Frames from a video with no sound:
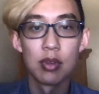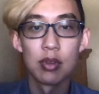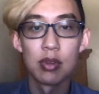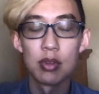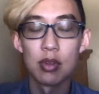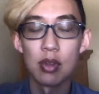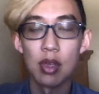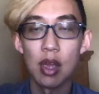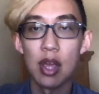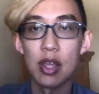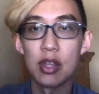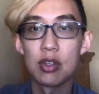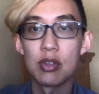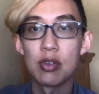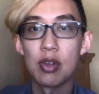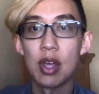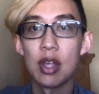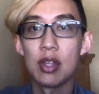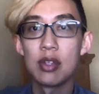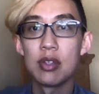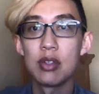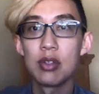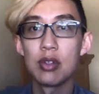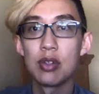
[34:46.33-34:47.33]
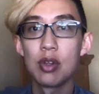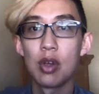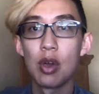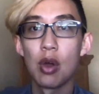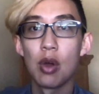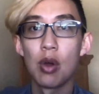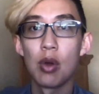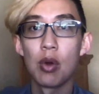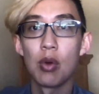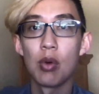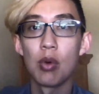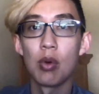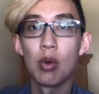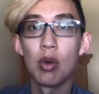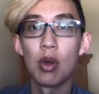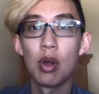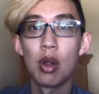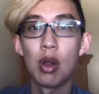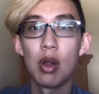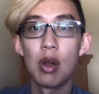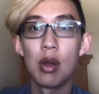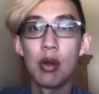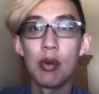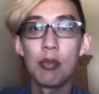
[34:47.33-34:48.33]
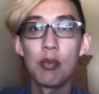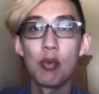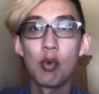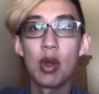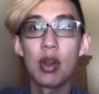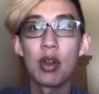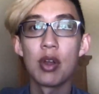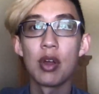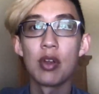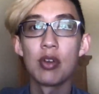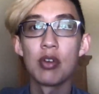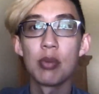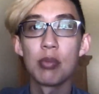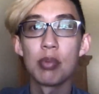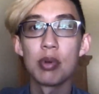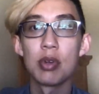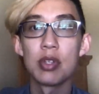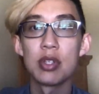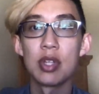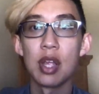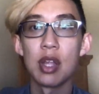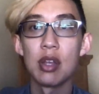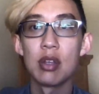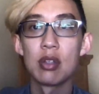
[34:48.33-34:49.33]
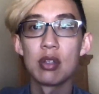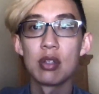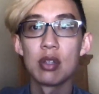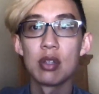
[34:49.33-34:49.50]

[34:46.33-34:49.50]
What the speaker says: So I try to go 100%